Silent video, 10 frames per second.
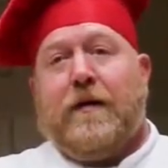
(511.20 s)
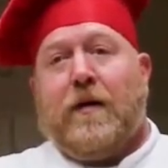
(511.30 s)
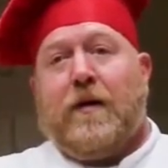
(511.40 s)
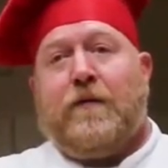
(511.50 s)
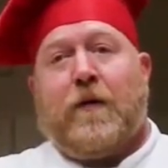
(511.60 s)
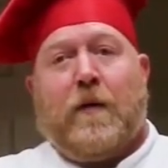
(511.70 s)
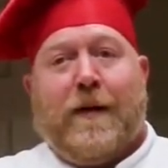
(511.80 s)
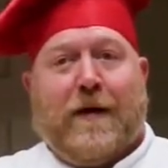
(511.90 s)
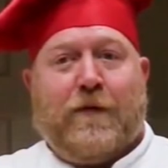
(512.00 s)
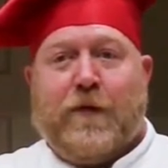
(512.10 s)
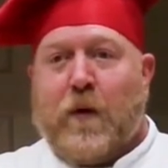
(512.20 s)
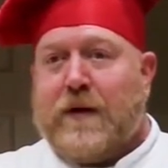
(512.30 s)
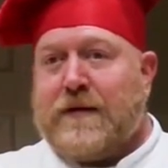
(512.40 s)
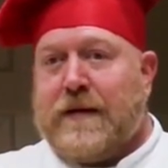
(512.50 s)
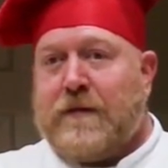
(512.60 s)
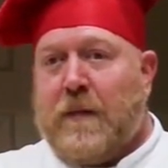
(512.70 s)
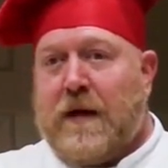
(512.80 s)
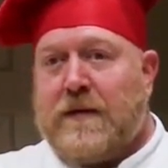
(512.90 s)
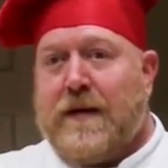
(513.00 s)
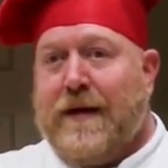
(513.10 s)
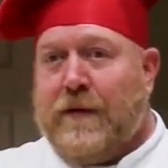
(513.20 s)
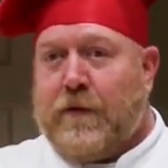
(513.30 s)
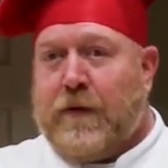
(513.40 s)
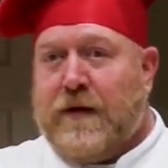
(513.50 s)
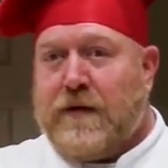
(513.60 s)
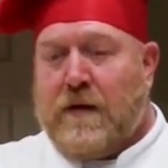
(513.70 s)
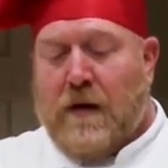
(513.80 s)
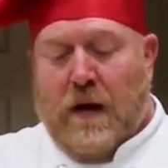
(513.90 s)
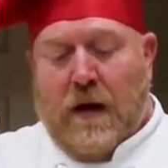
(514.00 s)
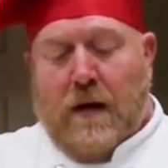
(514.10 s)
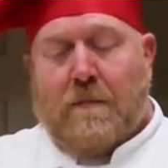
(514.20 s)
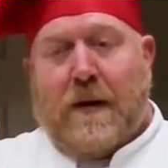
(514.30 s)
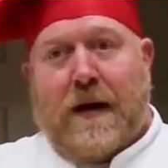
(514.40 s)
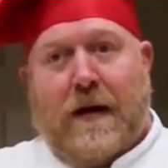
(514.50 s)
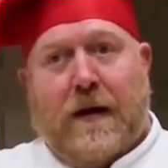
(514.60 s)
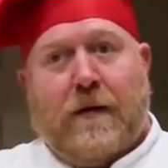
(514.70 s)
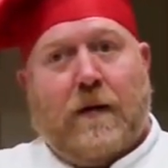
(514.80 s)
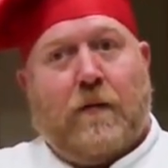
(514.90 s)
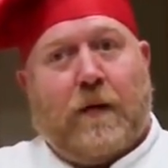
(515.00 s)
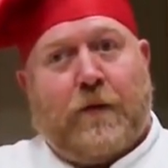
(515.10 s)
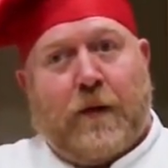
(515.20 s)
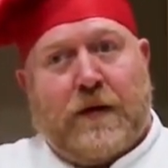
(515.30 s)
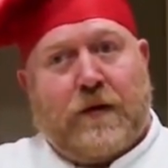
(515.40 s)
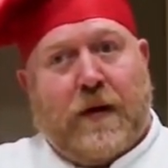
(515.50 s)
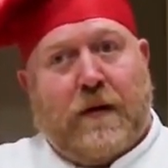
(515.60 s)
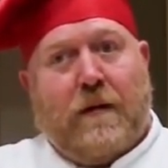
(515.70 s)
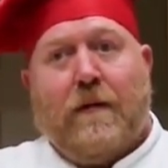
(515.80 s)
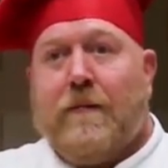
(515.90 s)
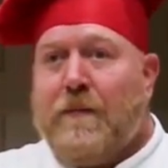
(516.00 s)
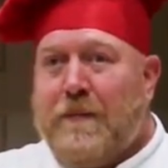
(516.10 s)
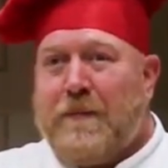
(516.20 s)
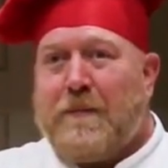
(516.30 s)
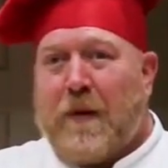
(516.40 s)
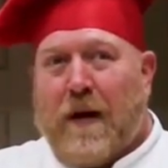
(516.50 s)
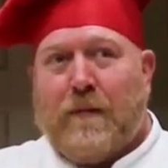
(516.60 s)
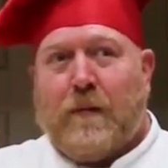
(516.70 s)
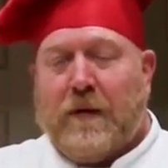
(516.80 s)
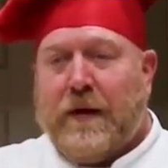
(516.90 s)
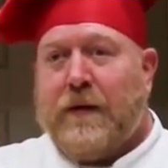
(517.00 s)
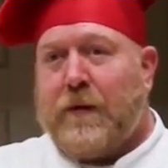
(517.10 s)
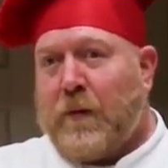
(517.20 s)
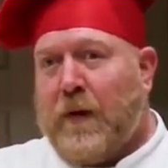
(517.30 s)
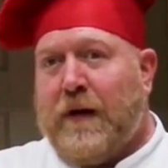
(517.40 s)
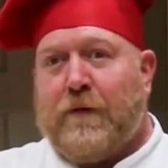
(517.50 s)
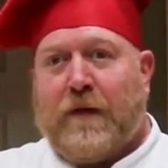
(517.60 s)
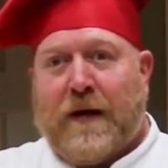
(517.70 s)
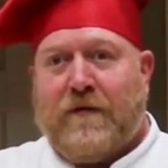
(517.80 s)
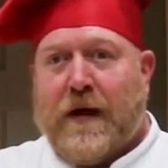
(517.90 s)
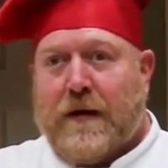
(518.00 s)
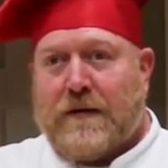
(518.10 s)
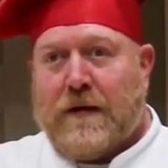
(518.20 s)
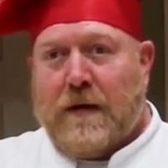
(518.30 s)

good for about four to six months in the freezer, but in the refrigerator, probably three to five days.